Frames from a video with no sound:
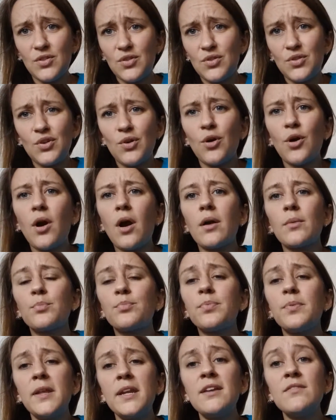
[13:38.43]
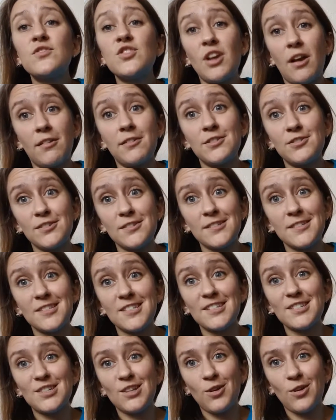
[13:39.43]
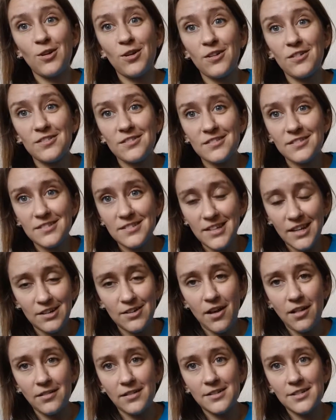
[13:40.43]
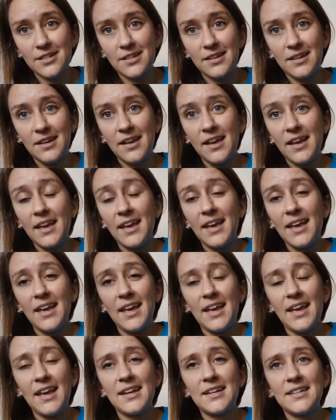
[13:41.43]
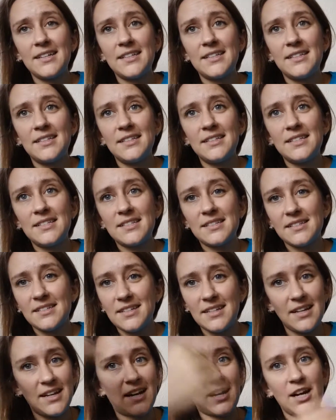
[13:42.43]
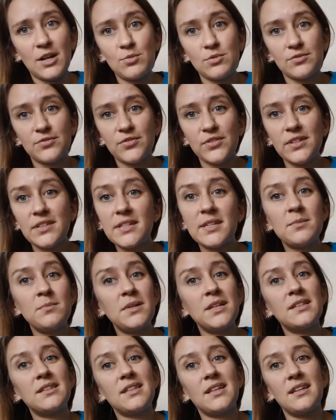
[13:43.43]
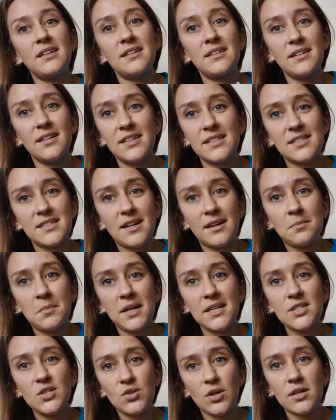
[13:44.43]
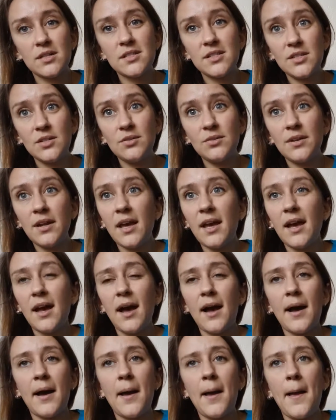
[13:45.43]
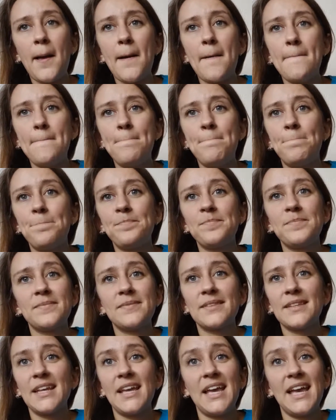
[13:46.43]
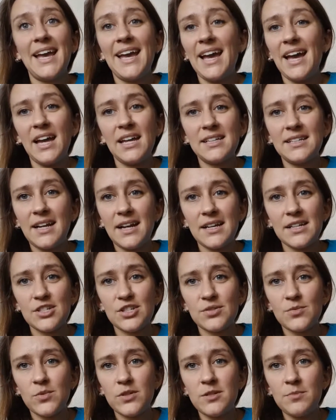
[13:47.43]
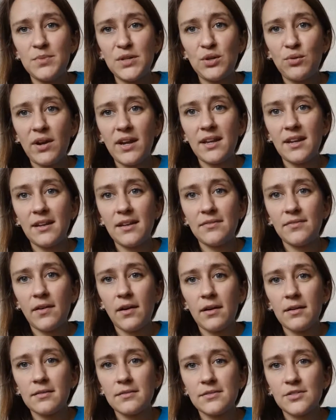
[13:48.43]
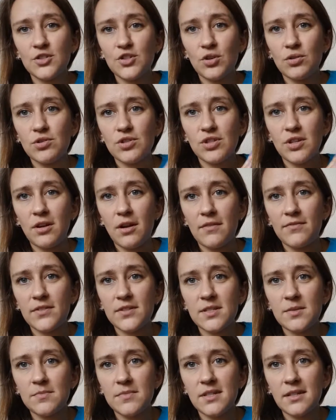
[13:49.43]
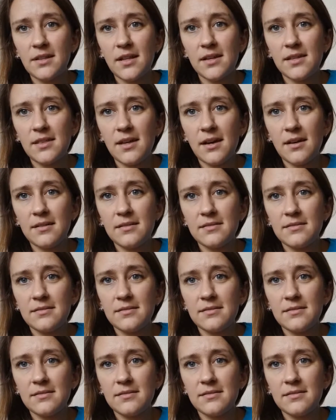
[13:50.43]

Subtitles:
there are plenty of challenges to technology, and I will freely admit that it's not my strong suit. And gosh, wouldn't it be great if our church could offer something like that?